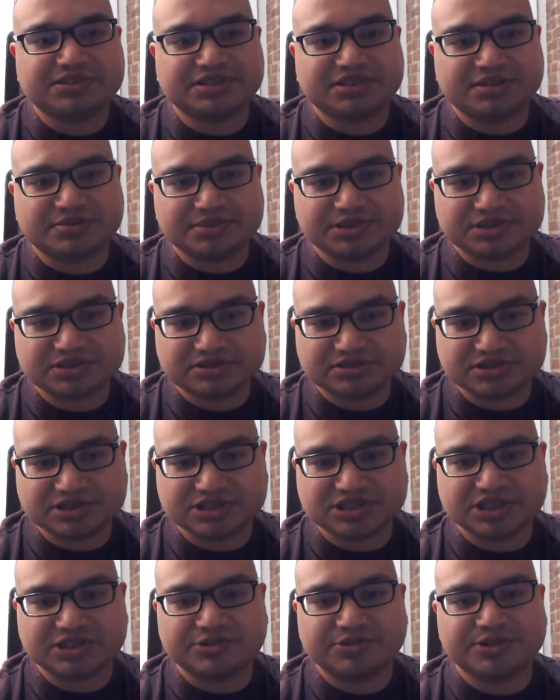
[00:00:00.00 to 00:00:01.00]
The number twos are
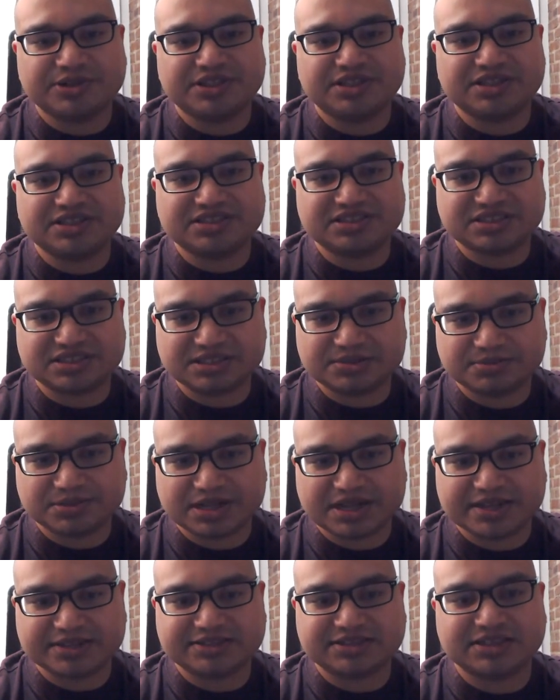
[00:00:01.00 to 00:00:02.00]
generally the sleep
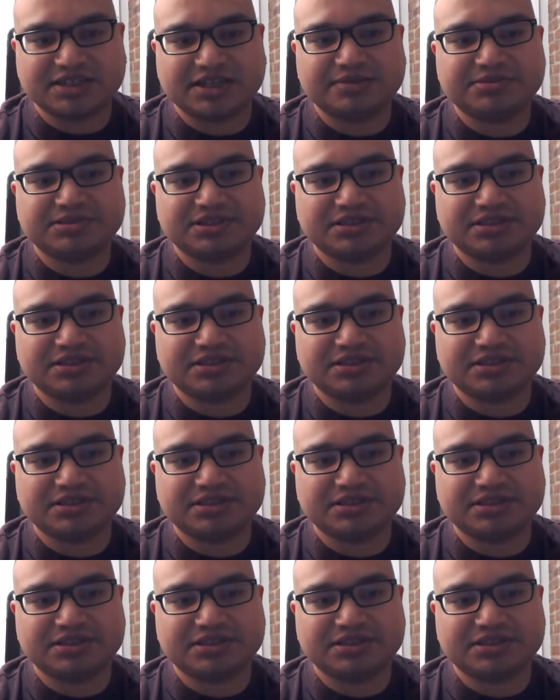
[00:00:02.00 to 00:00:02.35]
last types,